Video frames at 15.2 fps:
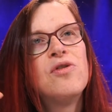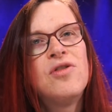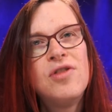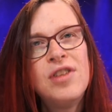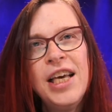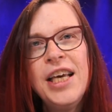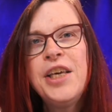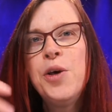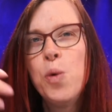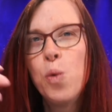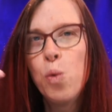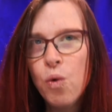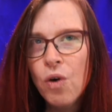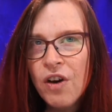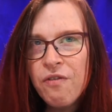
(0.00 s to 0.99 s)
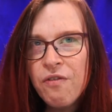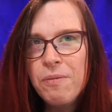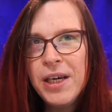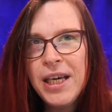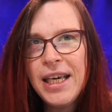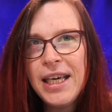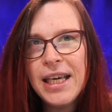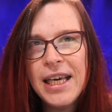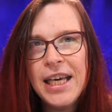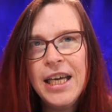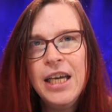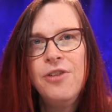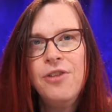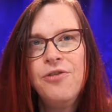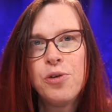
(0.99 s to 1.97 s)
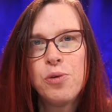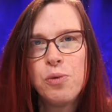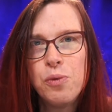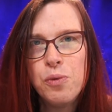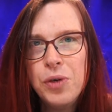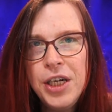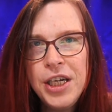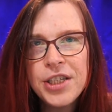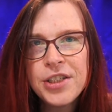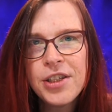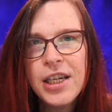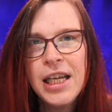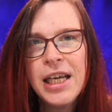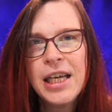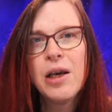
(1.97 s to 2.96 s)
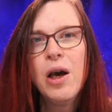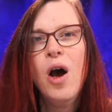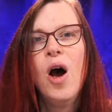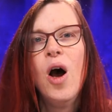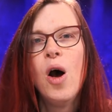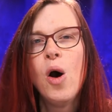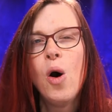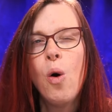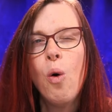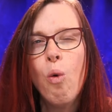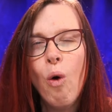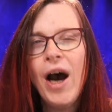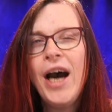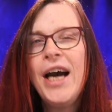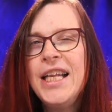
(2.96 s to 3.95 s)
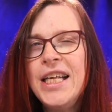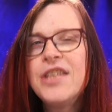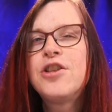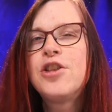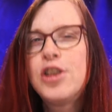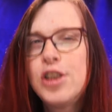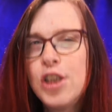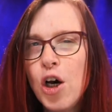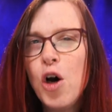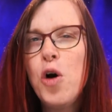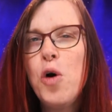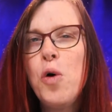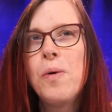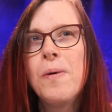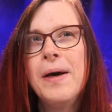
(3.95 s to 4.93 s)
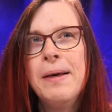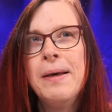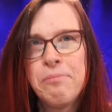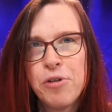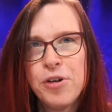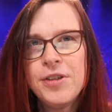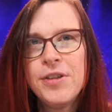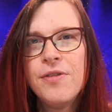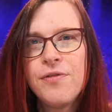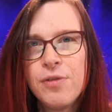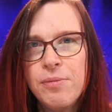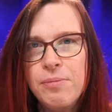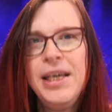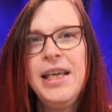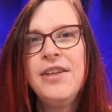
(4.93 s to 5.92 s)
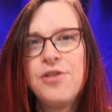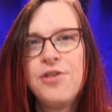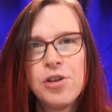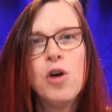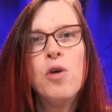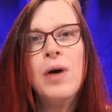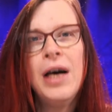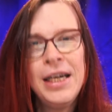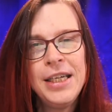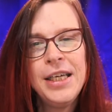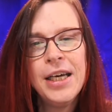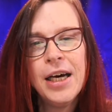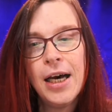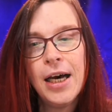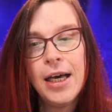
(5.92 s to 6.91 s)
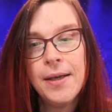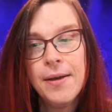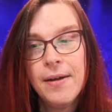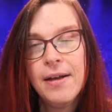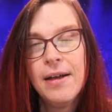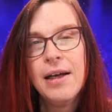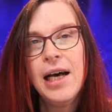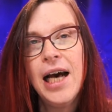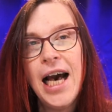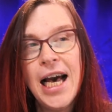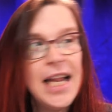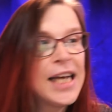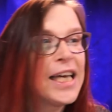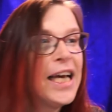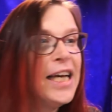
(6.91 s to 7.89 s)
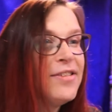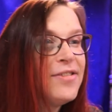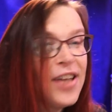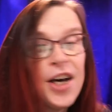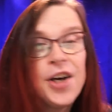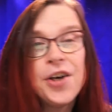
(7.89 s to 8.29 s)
take you with me in the reasoning why it is so important for me to go NDI. And I can tell